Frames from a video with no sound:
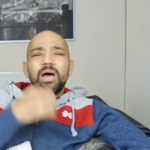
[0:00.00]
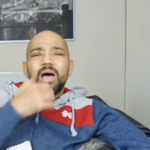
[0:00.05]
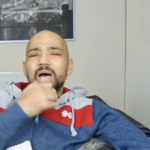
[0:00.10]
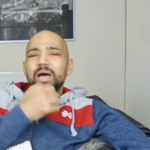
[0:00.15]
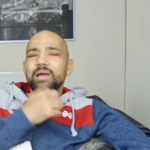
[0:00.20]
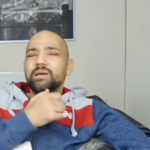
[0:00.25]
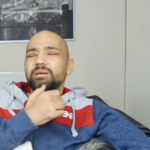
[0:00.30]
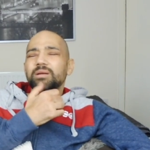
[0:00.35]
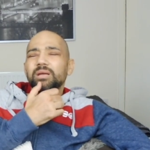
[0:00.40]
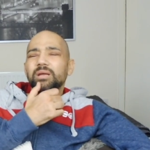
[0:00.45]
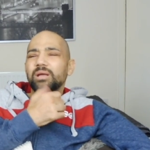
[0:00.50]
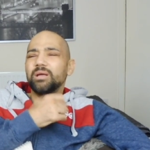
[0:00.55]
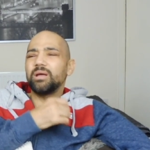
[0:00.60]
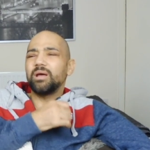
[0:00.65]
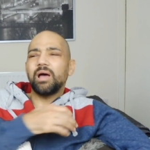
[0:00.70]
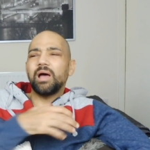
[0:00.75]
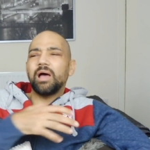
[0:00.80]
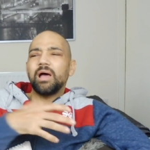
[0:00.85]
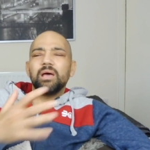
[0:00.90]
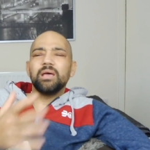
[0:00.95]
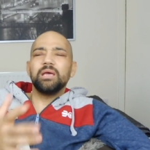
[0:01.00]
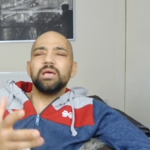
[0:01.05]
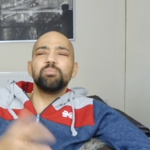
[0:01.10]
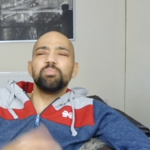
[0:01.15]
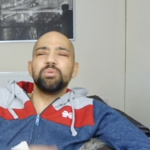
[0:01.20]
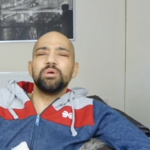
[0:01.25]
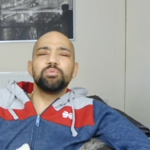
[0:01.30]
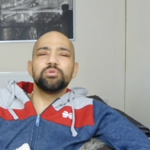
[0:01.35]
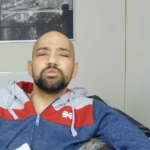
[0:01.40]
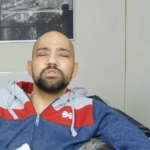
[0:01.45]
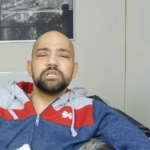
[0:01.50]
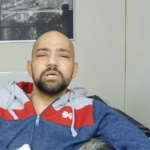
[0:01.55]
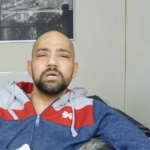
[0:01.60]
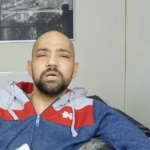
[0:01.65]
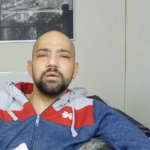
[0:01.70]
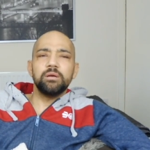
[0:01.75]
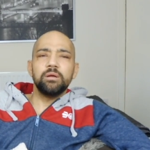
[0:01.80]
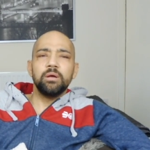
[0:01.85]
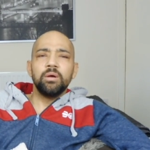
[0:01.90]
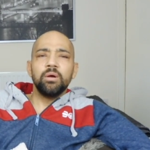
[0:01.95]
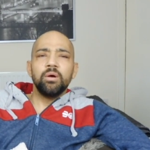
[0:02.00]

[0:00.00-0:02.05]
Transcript: And I hear people saying,